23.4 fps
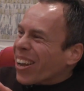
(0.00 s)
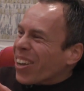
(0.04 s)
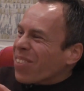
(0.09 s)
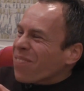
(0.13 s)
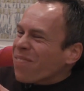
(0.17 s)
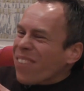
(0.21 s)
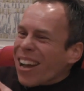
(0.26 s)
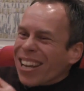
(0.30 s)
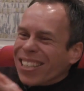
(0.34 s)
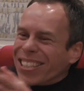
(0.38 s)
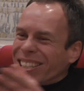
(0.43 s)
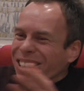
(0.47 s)
I can
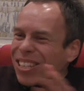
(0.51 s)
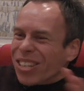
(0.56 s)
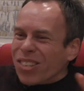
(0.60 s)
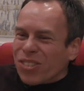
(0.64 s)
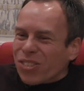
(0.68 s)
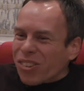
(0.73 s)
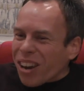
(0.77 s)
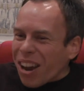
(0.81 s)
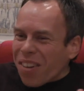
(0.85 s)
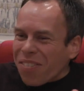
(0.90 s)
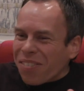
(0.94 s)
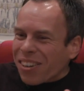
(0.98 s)
imagine you
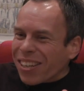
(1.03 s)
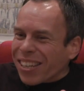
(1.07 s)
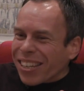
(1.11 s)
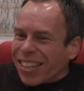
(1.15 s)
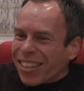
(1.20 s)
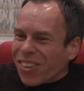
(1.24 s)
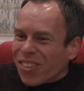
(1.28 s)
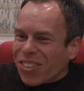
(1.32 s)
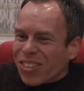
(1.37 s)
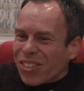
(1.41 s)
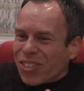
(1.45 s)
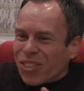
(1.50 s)
travelling
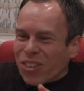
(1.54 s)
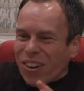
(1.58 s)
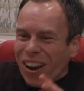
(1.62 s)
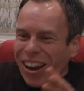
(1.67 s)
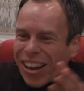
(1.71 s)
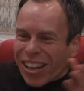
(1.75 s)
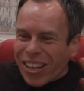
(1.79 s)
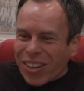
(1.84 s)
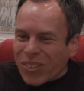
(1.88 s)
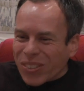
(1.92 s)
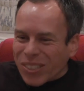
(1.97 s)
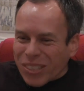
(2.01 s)
on the
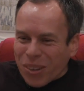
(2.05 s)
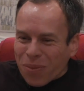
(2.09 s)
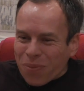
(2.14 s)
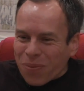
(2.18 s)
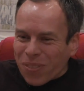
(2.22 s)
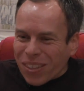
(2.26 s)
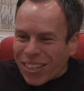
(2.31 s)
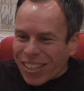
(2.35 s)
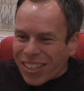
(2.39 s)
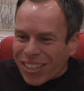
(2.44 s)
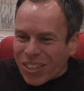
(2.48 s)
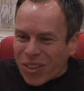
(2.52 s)
train or
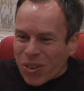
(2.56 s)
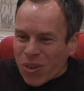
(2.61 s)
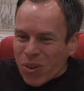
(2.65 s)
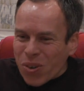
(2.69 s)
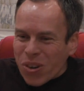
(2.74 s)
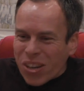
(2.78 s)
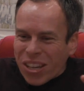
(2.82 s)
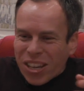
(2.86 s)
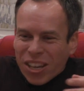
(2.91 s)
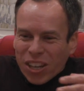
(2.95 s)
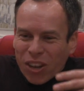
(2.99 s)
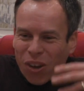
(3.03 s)
something, and
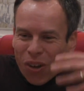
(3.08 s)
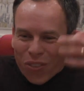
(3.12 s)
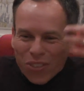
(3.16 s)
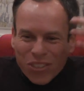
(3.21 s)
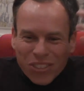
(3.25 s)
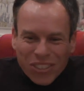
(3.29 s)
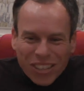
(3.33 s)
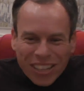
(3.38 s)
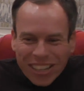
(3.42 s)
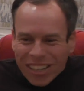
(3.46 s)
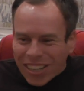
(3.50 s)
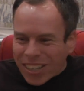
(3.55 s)
you're
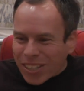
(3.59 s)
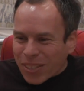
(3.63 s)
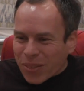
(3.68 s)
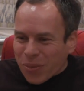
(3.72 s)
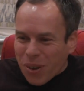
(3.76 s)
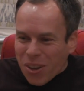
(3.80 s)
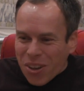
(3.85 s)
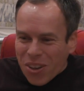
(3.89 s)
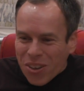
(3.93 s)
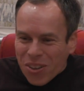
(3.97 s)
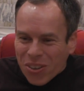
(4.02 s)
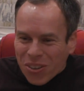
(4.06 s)
constantly in this
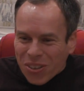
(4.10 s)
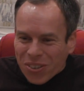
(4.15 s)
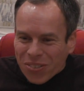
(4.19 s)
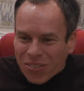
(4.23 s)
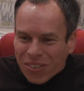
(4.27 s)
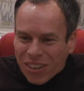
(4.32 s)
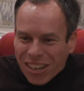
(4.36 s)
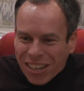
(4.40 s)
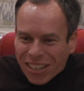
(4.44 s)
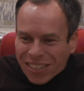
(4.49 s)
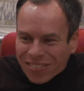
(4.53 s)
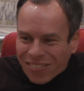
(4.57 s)
world of
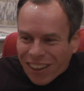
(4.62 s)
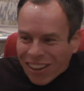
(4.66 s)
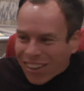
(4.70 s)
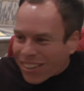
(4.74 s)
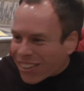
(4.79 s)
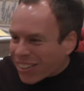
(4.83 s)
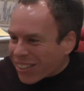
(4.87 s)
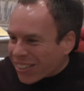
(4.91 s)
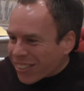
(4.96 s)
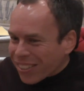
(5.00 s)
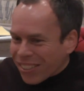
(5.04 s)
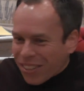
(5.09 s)
like,
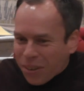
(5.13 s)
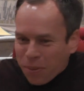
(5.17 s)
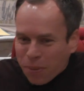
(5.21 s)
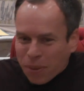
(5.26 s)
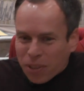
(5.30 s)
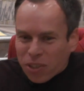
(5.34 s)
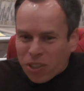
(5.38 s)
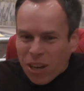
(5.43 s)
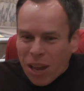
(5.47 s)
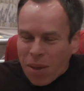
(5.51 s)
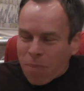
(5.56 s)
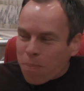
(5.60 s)
oh, you know, my
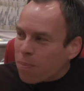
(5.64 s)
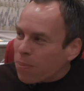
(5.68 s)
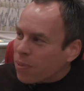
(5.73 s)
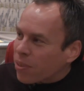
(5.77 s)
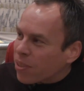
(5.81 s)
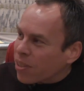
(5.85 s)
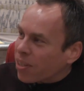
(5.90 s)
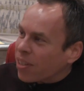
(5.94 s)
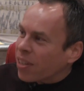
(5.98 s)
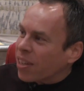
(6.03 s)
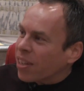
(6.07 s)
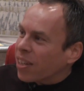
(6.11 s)
gems,
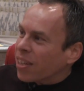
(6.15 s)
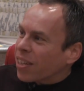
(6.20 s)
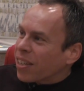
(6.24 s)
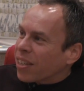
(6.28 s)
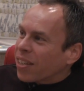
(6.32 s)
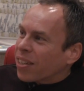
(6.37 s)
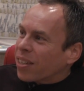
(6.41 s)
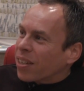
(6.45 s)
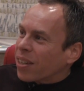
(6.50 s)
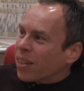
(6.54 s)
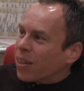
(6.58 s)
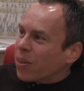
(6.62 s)
and
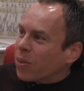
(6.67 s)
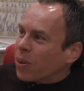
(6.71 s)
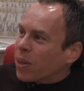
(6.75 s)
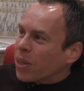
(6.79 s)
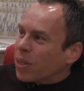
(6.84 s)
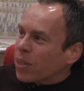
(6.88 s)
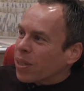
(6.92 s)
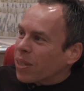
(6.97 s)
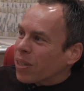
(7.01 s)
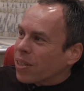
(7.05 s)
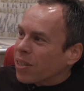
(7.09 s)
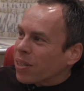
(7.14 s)
you know,
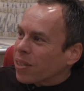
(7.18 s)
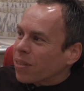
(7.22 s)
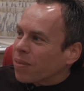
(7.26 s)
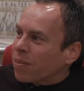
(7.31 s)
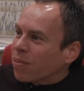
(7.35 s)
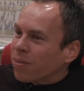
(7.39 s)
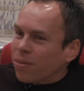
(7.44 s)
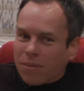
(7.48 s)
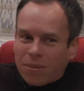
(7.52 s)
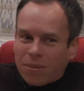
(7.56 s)
there's a